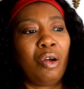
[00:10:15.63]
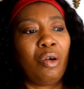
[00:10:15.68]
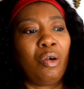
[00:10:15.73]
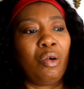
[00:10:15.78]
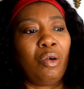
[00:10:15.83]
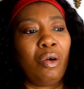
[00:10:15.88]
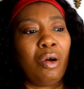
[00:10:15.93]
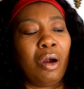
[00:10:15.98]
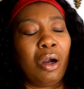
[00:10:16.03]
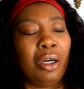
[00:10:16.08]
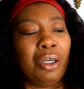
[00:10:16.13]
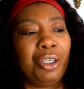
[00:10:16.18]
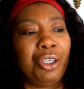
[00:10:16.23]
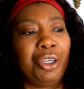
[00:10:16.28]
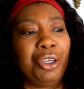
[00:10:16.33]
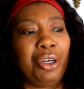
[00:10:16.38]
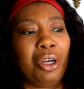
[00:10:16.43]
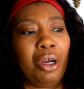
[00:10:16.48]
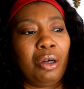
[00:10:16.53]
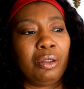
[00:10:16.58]
or,
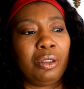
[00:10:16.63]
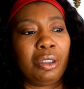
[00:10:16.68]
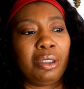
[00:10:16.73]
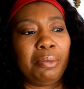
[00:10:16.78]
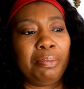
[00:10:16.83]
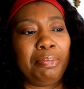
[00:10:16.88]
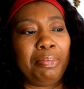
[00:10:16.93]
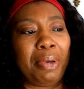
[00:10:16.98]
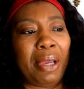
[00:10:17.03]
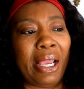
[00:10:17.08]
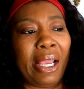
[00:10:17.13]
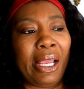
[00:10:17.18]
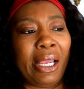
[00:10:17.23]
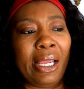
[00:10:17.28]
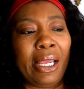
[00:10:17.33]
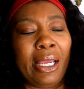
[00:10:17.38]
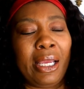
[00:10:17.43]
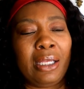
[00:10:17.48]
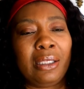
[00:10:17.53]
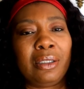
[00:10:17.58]
you know, some
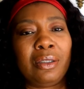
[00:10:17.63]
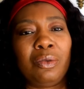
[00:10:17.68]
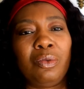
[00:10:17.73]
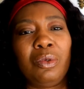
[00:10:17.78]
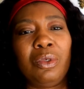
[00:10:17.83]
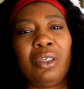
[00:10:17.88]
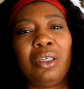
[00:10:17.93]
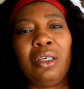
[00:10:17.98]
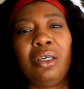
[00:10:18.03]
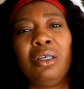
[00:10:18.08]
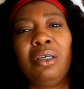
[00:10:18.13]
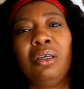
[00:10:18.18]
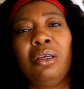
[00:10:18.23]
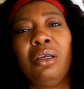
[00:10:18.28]
pants with a